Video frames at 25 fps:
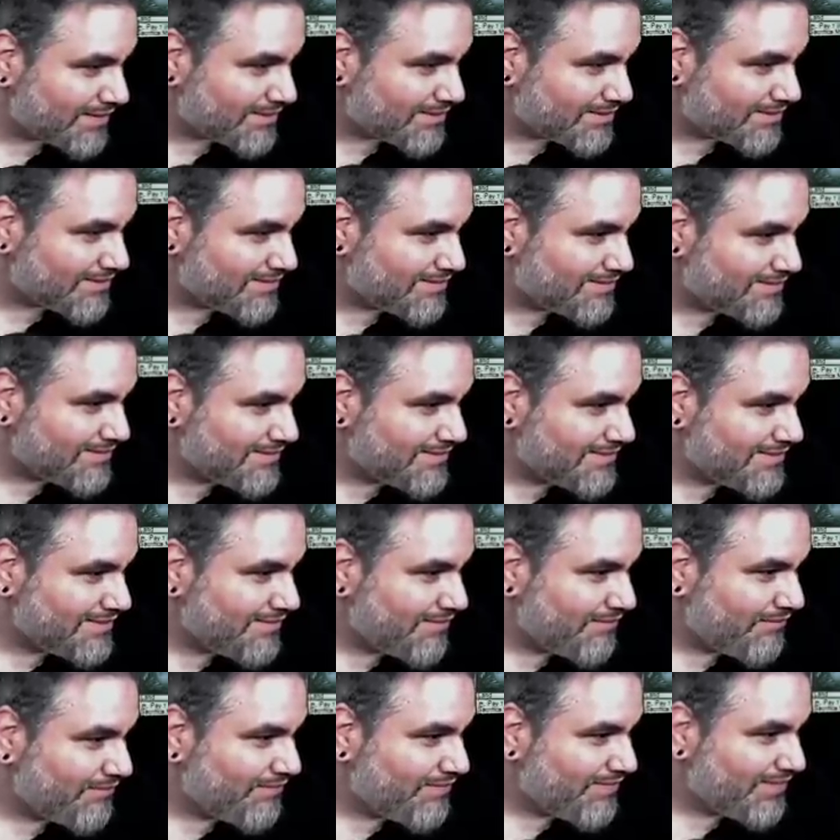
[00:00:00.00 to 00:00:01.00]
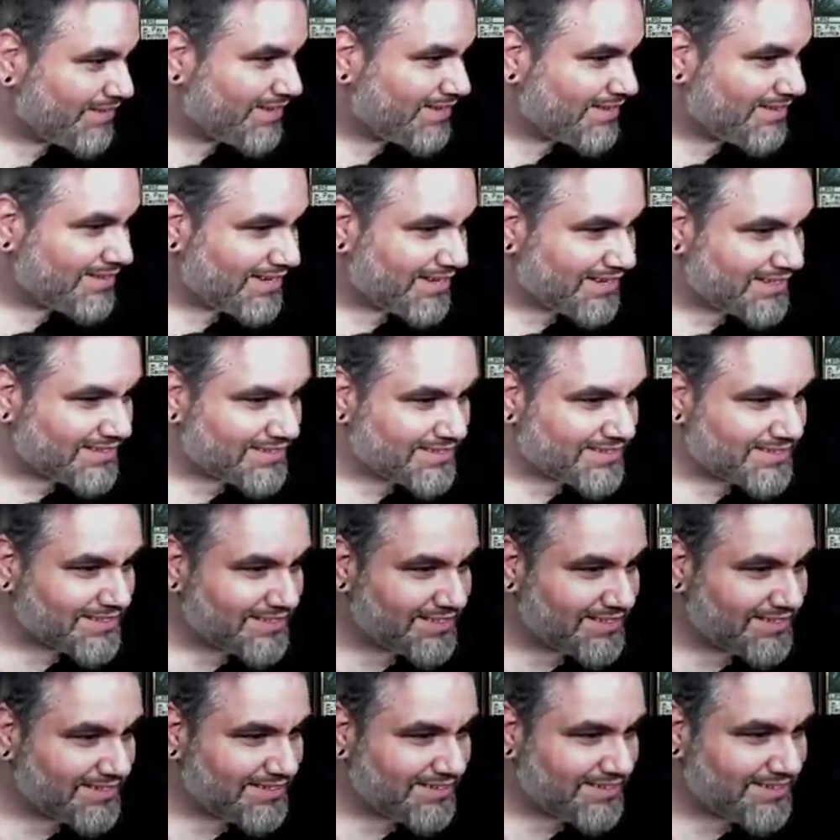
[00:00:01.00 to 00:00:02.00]
That's do? still not Cryptic. That's
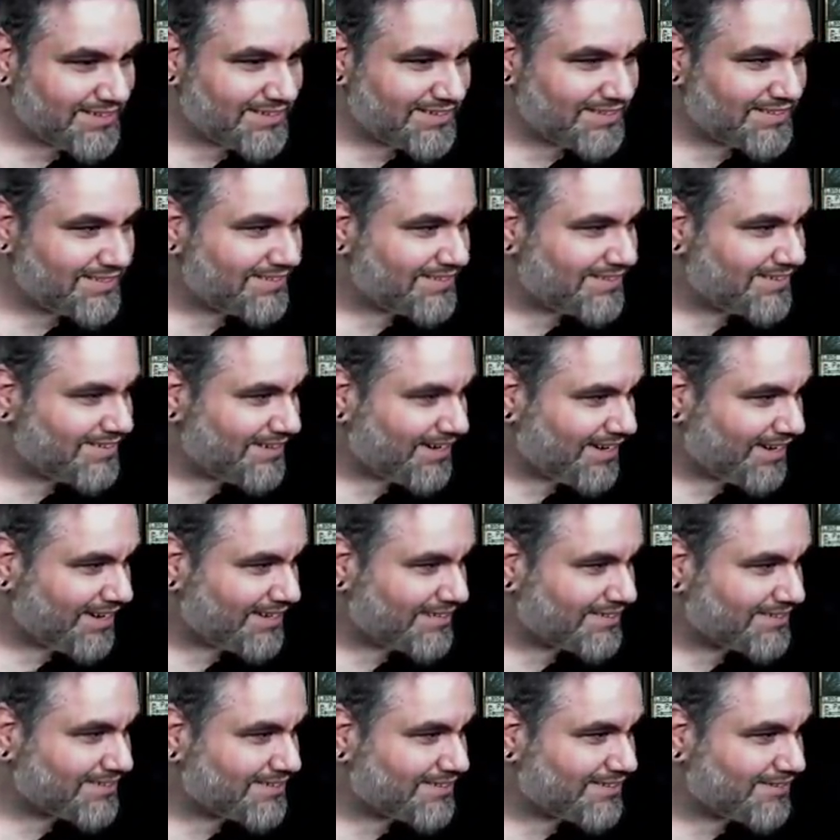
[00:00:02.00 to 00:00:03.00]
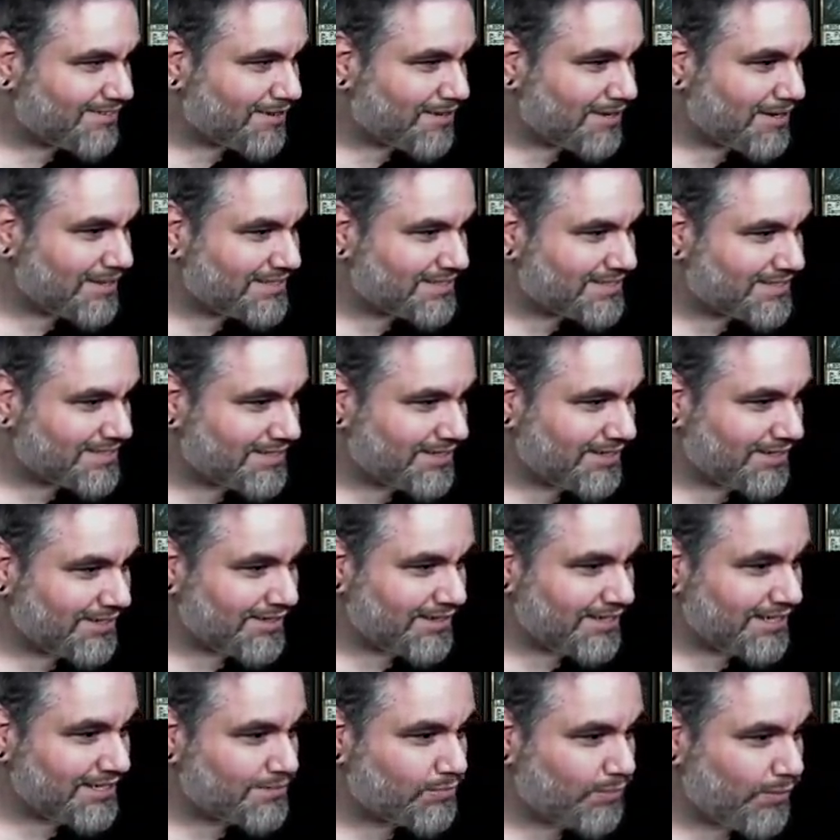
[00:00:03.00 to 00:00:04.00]
still not. It's
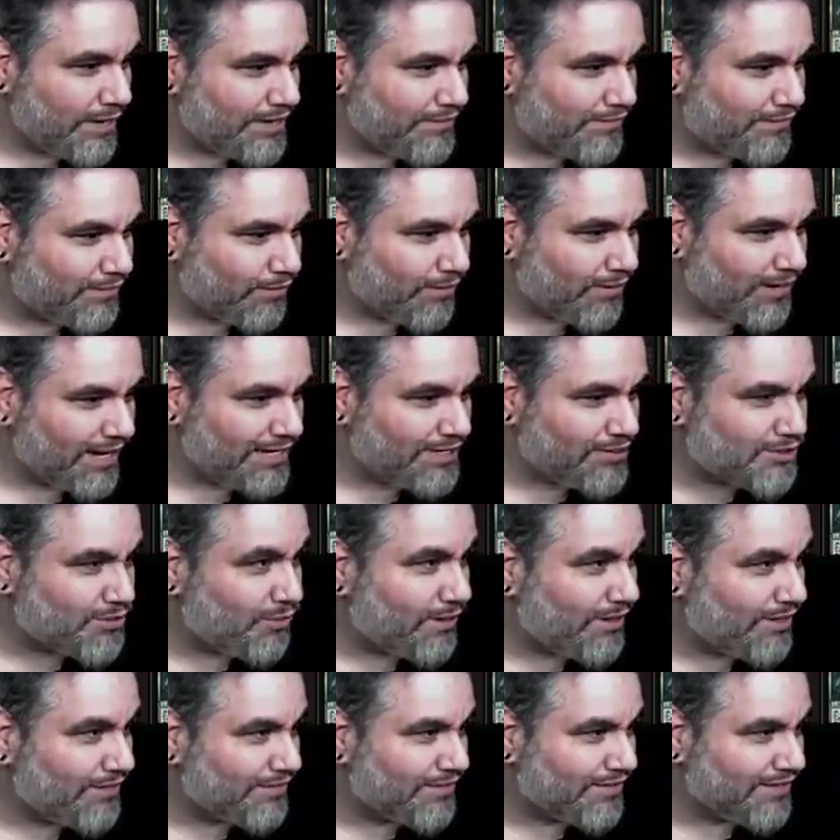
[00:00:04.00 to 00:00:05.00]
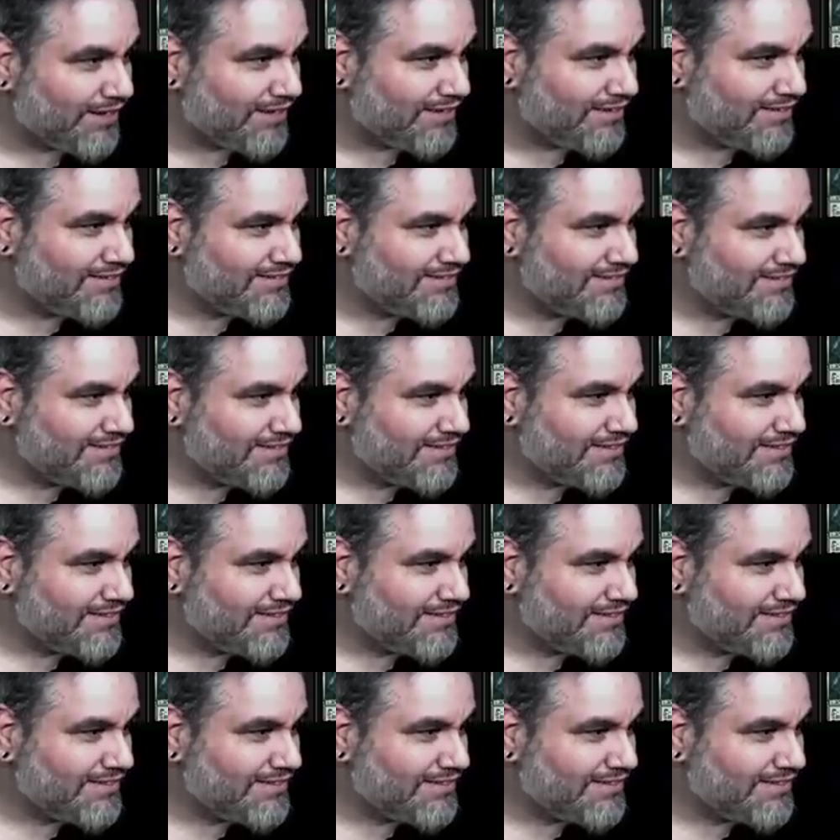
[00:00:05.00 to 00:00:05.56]
still. It's wait four eight twelve though.